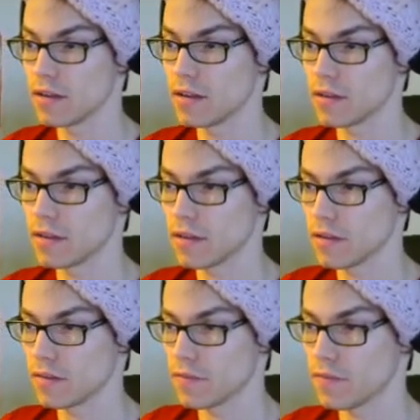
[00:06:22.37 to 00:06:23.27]

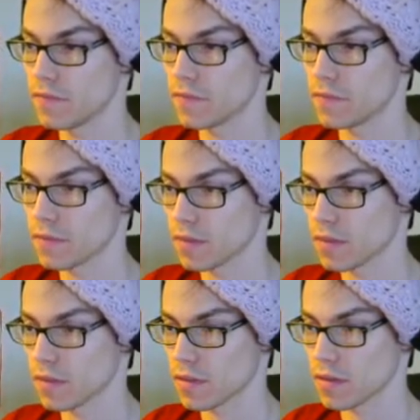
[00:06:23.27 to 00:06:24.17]

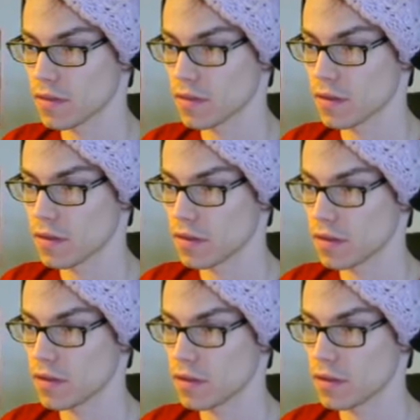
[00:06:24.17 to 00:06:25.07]

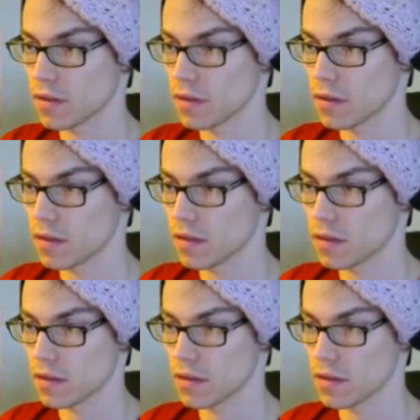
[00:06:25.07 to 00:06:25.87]
(no one is talking)